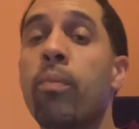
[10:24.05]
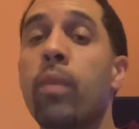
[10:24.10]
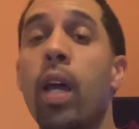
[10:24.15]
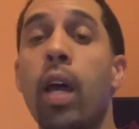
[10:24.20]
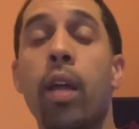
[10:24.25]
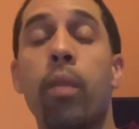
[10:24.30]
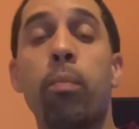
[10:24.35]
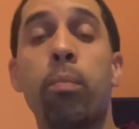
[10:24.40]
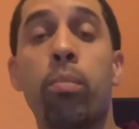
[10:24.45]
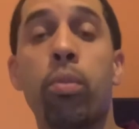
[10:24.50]
I
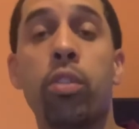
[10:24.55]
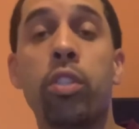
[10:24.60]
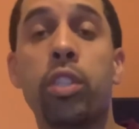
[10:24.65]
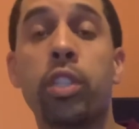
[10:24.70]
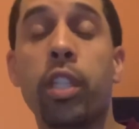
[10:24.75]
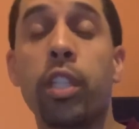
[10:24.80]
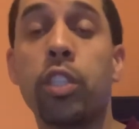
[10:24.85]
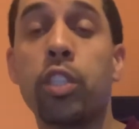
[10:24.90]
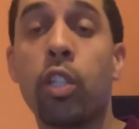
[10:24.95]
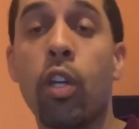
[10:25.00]

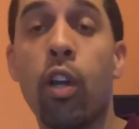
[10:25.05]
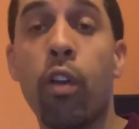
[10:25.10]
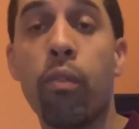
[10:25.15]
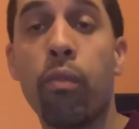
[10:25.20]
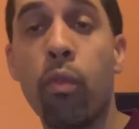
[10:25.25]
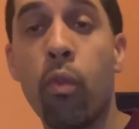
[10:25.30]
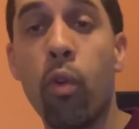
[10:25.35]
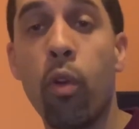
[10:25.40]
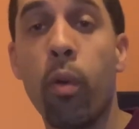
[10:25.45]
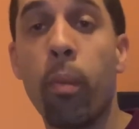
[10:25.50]
appreciate y'all
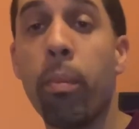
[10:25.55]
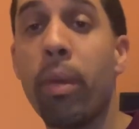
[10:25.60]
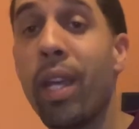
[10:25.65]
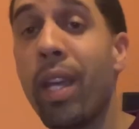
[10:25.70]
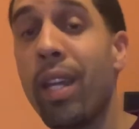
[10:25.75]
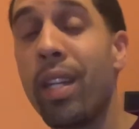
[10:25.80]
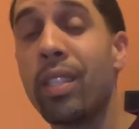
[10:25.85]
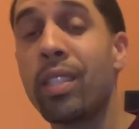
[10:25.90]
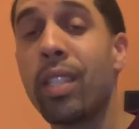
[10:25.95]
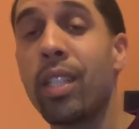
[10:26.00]
for
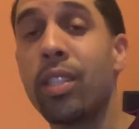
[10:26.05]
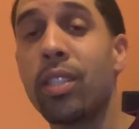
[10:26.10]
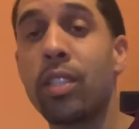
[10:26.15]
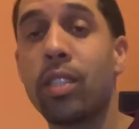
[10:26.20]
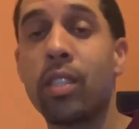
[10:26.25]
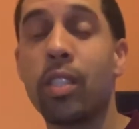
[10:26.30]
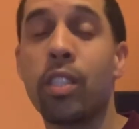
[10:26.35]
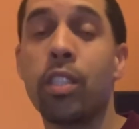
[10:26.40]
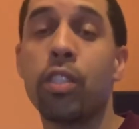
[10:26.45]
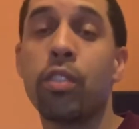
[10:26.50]
paying attention
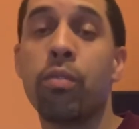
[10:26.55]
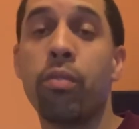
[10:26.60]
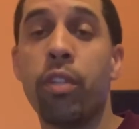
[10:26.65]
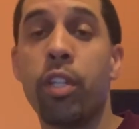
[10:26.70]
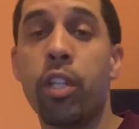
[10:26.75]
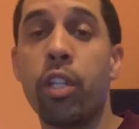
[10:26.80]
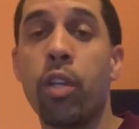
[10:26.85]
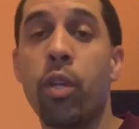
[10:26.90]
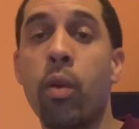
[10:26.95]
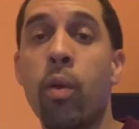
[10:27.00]
to this
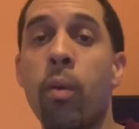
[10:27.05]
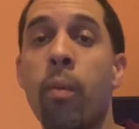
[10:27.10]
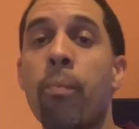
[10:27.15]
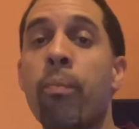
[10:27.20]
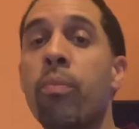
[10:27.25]
video,